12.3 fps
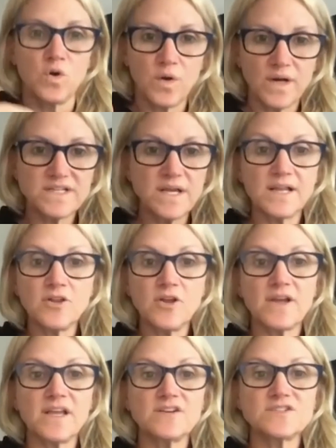and look,
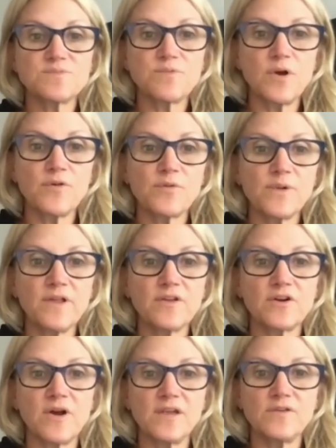here's Roe the
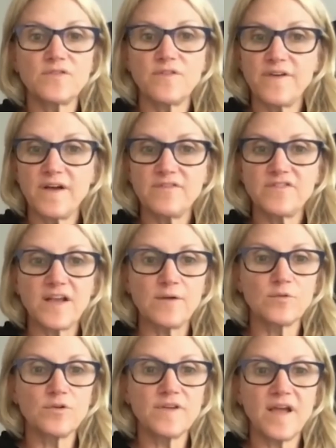Realtor. I used the 5-second
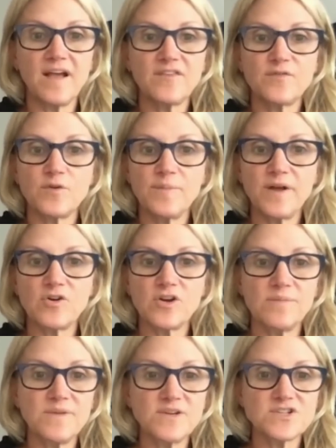rule to ask for a better
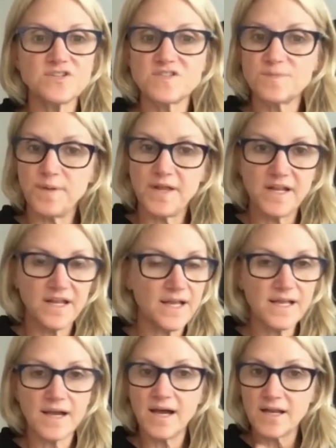commission split, and I
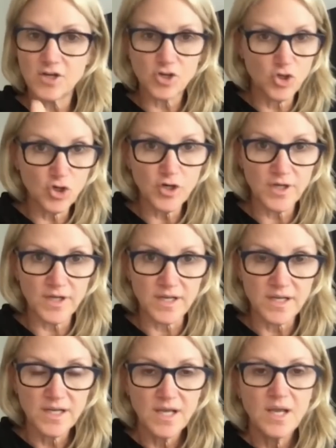got it. Good.
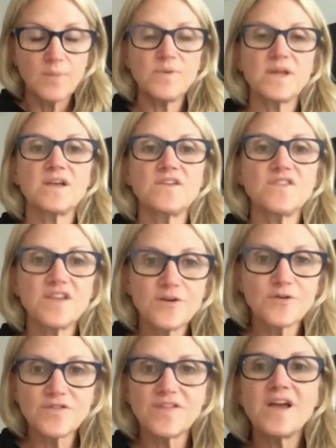Because
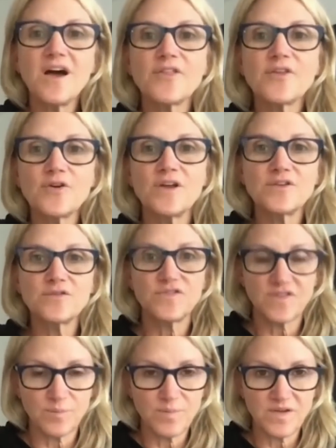here's the other
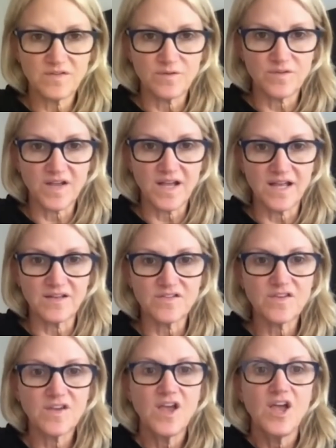interesting piece of science.
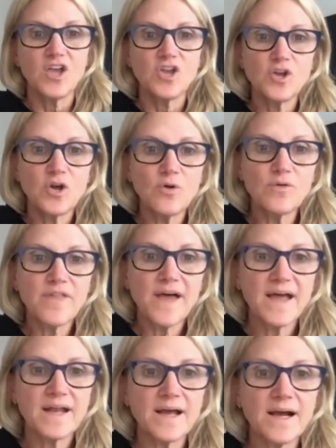You know
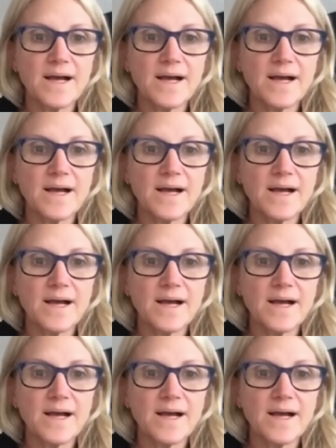that